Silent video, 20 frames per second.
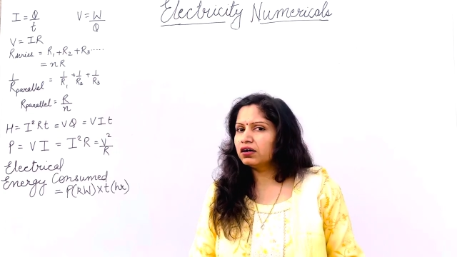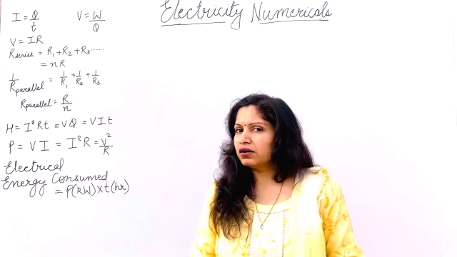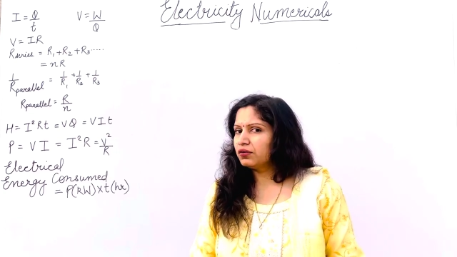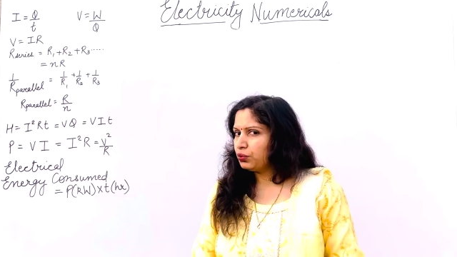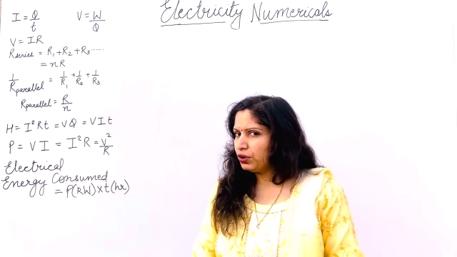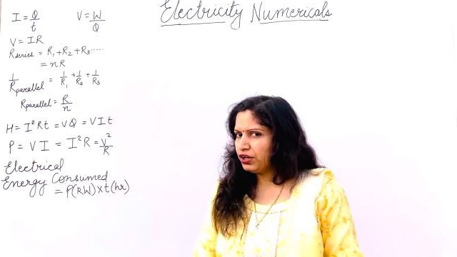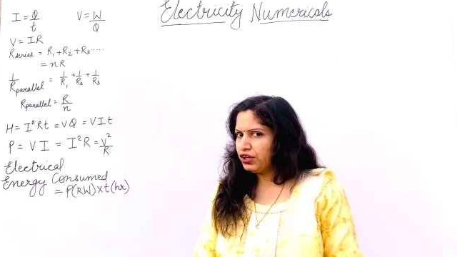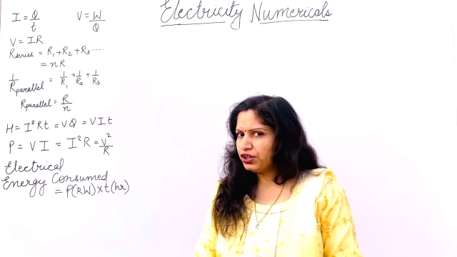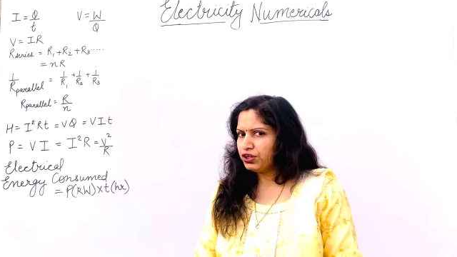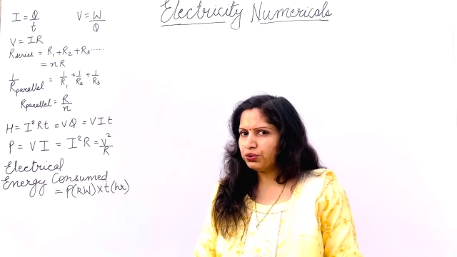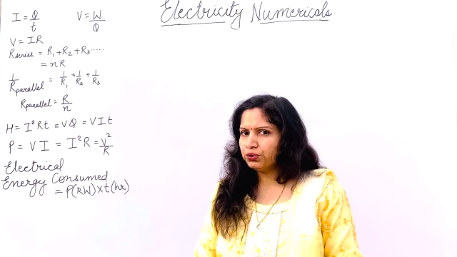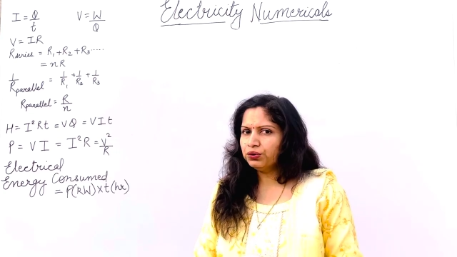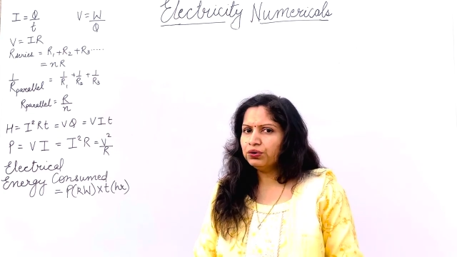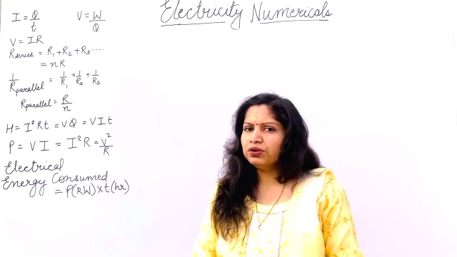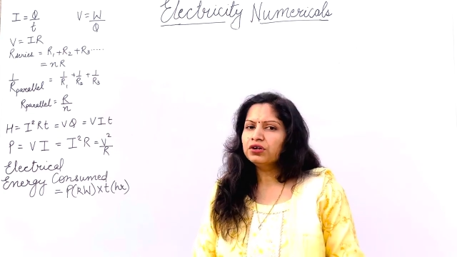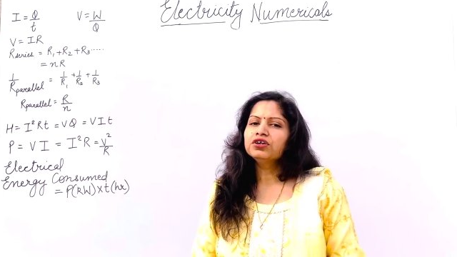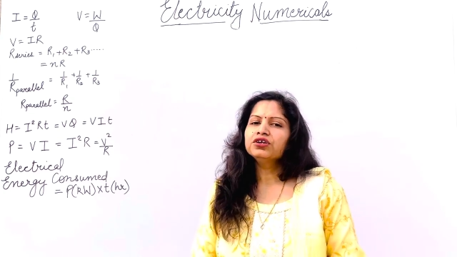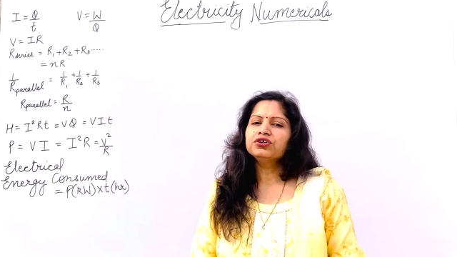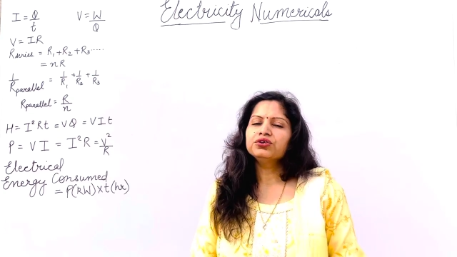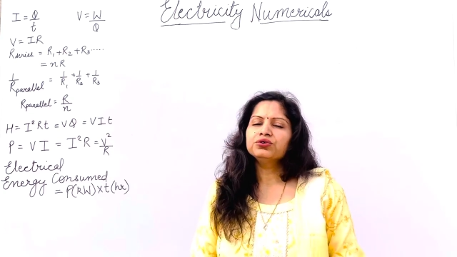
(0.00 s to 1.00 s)
video,
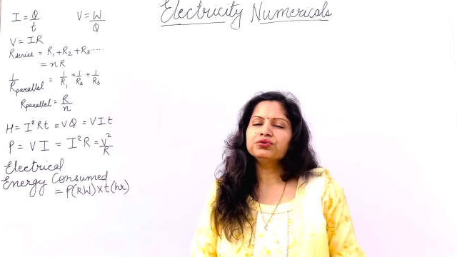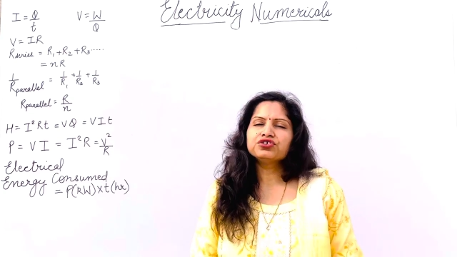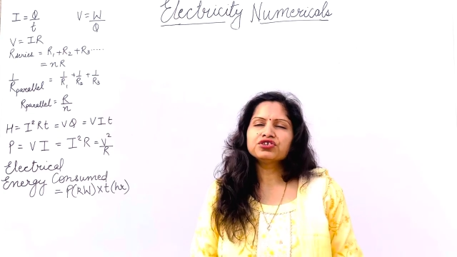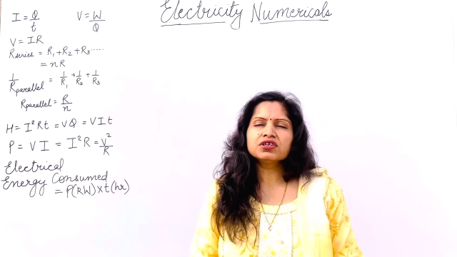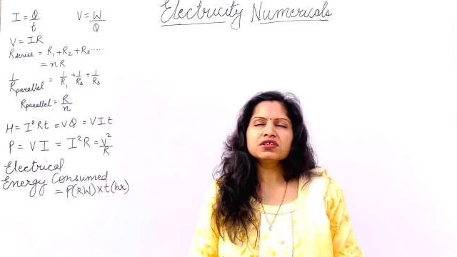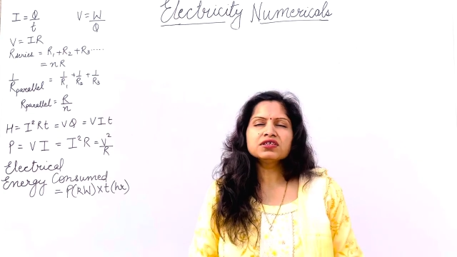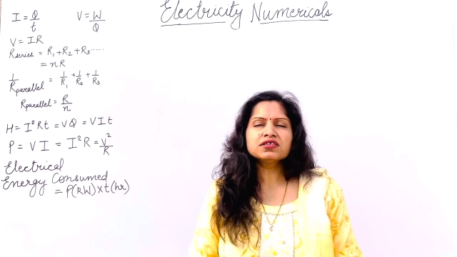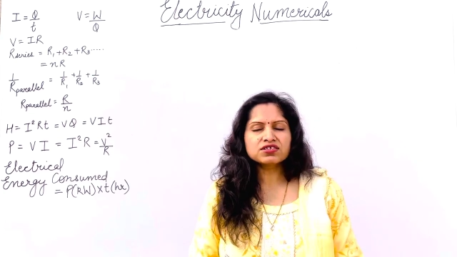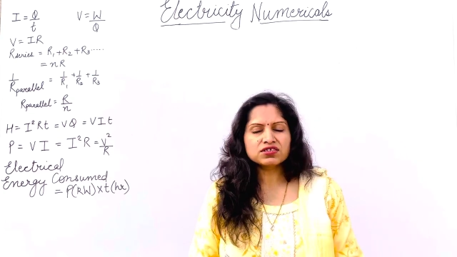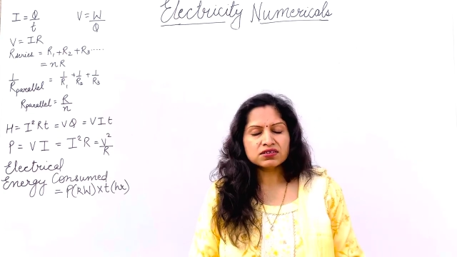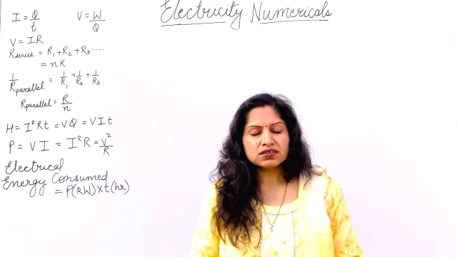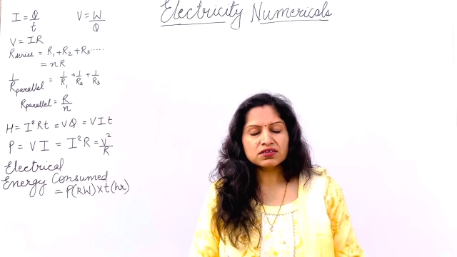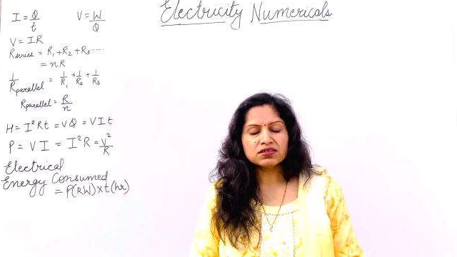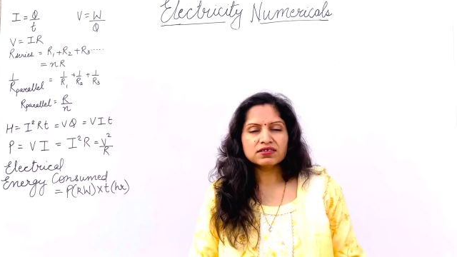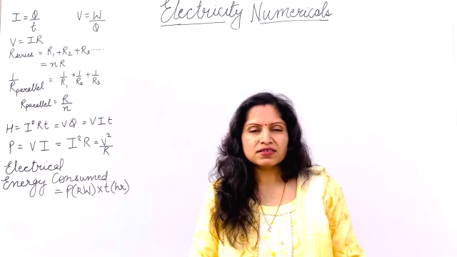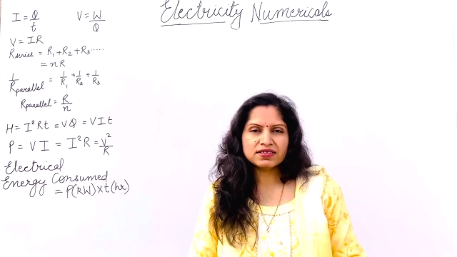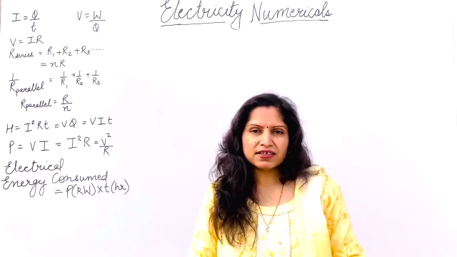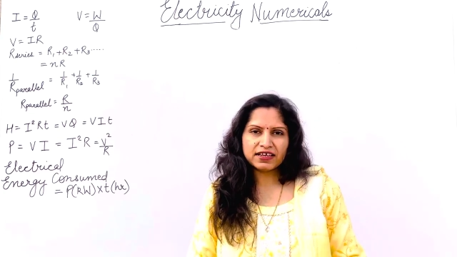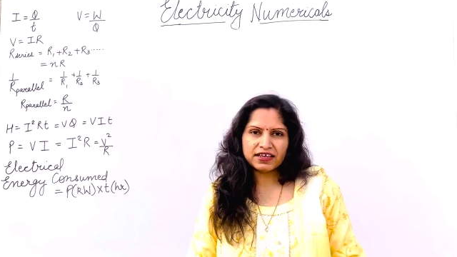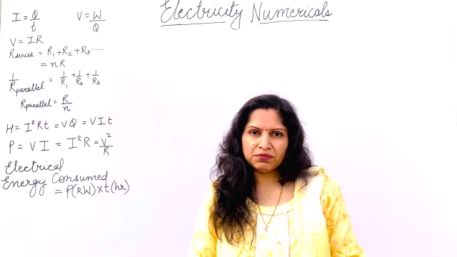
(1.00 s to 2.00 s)
you just
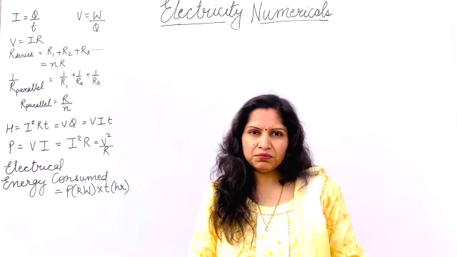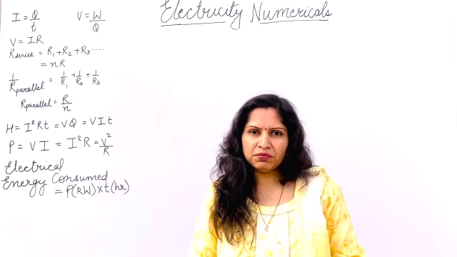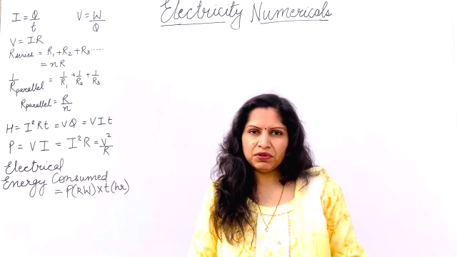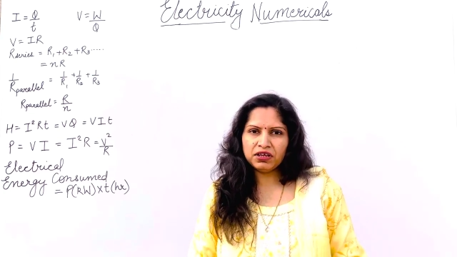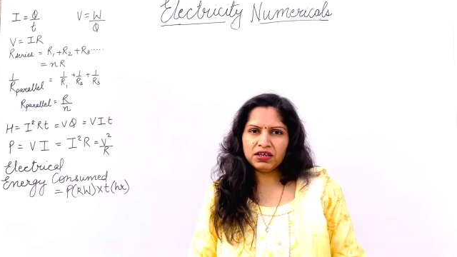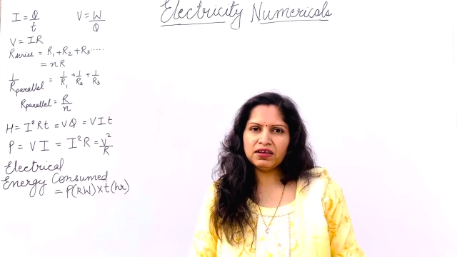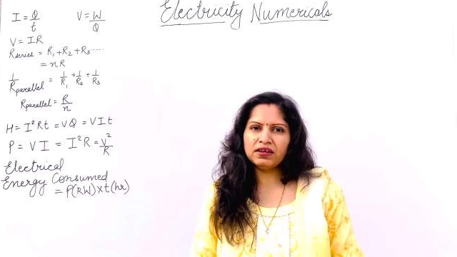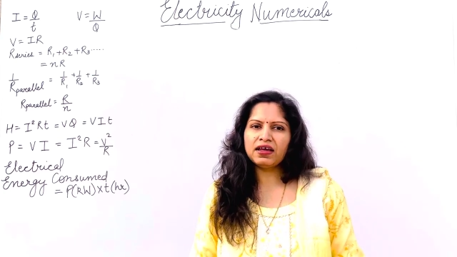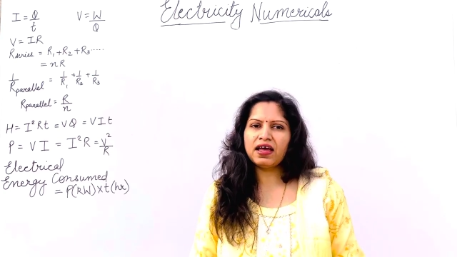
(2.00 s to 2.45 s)
send me